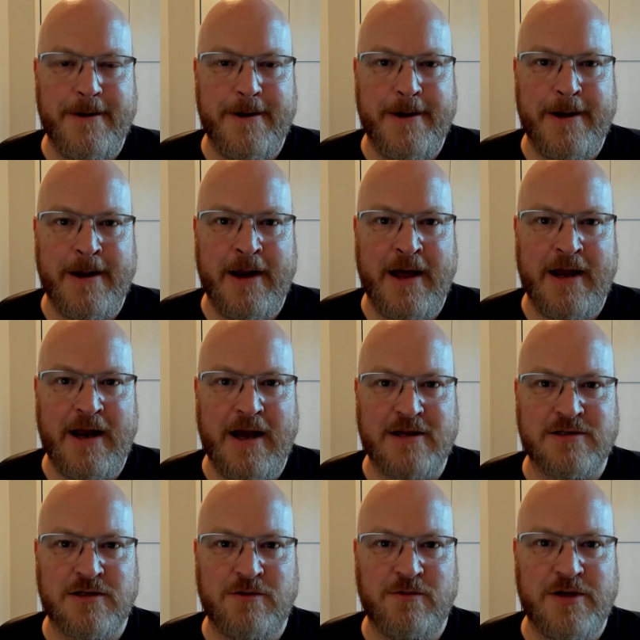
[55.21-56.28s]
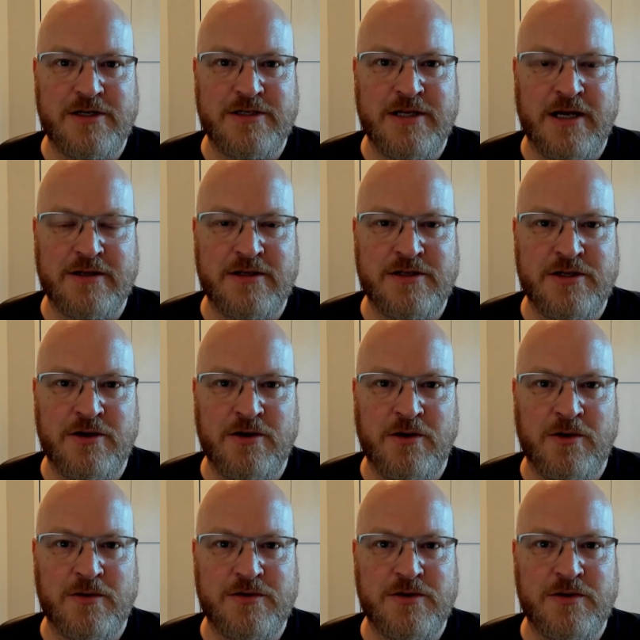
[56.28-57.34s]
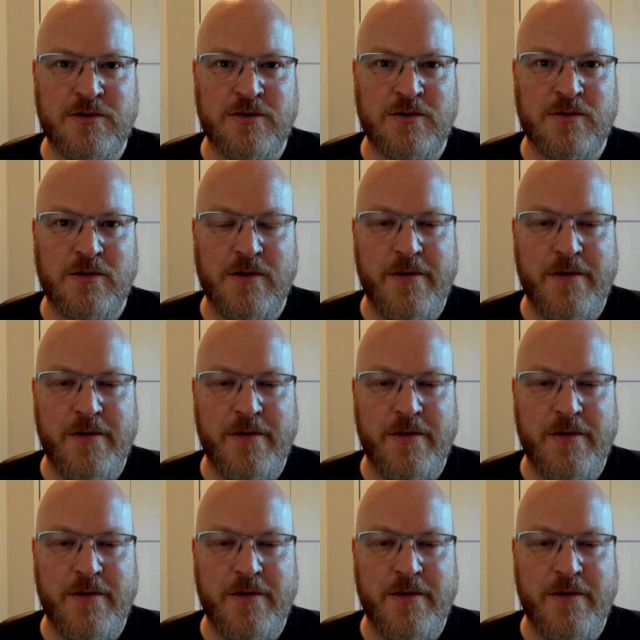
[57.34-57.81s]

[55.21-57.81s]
and I had actually reached out to Chiro to